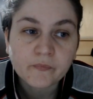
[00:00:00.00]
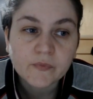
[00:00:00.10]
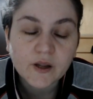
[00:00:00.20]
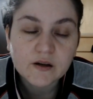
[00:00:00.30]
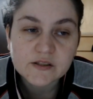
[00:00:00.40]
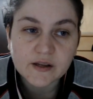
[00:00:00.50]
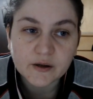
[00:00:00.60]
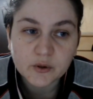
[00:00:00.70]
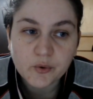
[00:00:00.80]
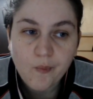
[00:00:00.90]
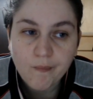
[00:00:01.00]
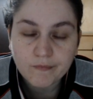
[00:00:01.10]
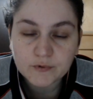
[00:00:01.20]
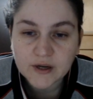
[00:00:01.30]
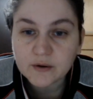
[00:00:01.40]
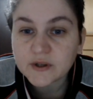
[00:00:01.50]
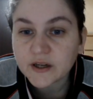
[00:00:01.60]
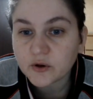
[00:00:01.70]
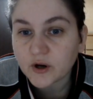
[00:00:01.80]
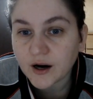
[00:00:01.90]
So whenever
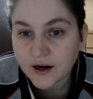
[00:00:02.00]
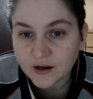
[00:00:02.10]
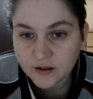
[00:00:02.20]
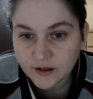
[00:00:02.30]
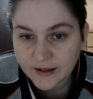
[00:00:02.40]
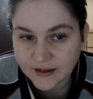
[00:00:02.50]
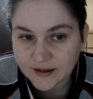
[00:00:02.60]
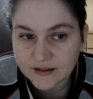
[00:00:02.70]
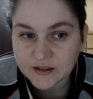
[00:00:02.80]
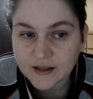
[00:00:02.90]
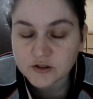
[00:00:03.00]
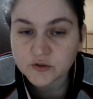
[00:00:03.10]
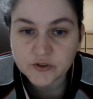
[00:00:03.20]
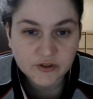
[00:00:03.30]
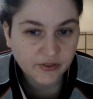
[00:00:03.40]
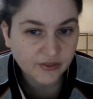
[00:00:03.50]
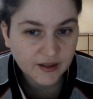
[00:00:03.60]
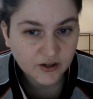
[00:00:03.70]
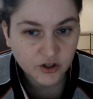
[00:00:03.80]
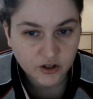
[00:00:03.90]
you are looking at an extroverted
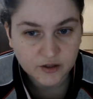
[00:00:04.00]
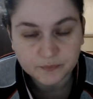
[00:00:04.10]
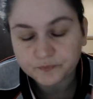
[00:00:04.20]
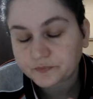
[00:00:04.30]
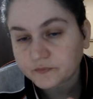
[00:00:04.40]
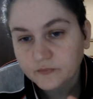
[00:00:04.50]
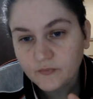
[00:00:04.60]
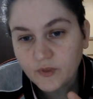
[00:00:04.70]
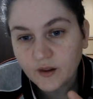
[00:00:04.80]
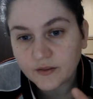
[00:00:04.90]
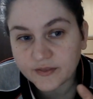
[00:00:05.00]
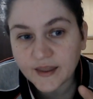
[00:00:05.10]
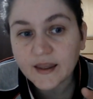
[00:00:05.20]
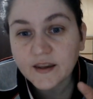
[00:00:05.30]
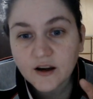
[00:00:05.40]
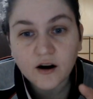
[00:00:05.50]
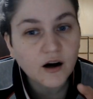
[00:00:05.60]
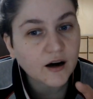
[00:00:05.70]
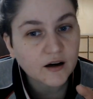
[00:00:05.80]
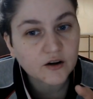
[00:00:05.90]
thinker, they
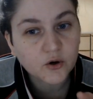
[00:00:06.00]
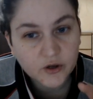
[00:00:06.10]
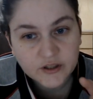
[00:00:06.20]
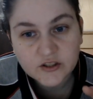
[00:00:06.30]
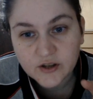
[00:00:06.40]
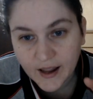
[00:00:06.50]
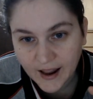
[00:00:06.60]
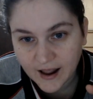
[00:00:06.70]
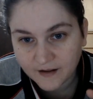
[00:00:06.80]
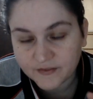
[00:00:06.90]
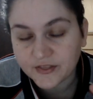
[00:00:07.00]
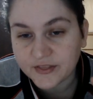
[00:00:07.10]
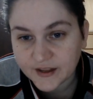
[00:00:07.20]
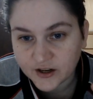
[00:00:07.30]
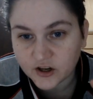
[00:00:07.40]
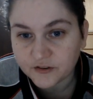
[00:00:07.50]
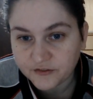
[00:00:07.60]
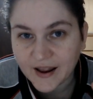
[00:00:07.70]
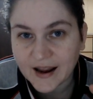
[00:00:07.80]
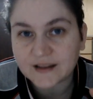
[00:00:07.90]
are going to have their
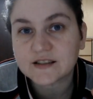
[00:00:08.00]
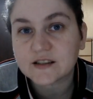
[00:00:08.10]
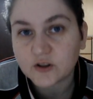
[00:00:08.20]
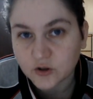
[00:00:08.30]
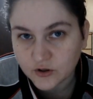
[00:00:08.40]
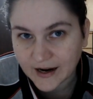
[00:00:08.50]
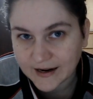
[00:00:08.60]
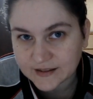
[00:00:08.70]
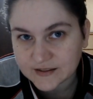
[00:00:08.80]
facts correct.